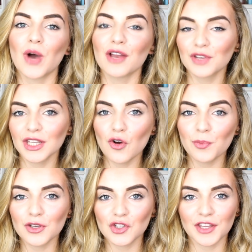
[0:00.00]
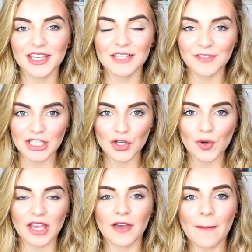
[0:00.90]
I really hope you enjoyed this video.
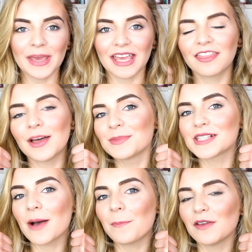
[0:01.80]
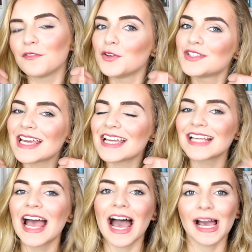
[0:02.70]
Give it a big thumbs up if you did,
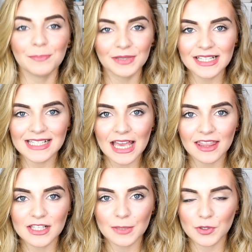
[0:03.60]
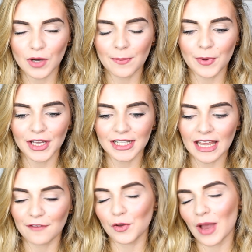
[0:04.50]
and please hit the subscribe button
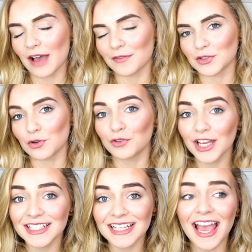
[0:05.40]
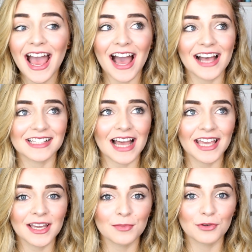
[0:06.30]
if you haven't already, as I
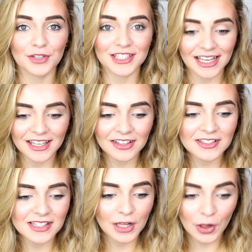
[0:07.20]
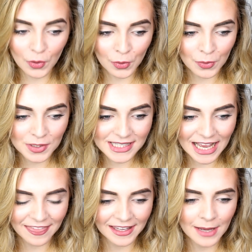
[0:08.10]
am ridiculously close. I
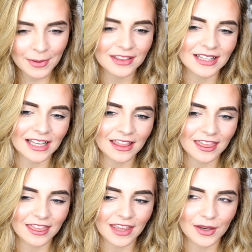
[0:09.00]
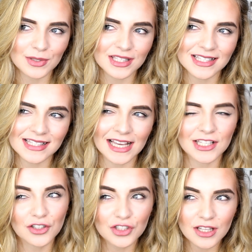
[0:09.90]
think I'm at
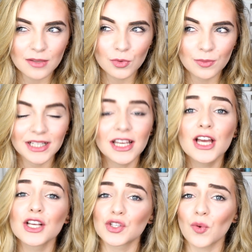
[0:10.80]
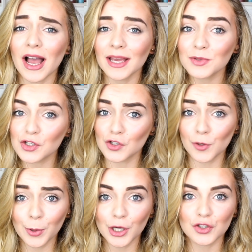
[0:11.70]
9,600 at the moment, so I am
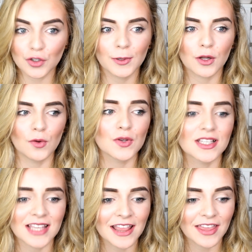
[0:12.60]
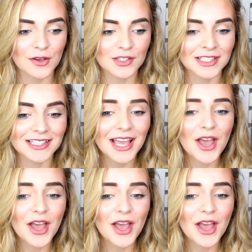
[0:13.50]
super duper close to 10,000.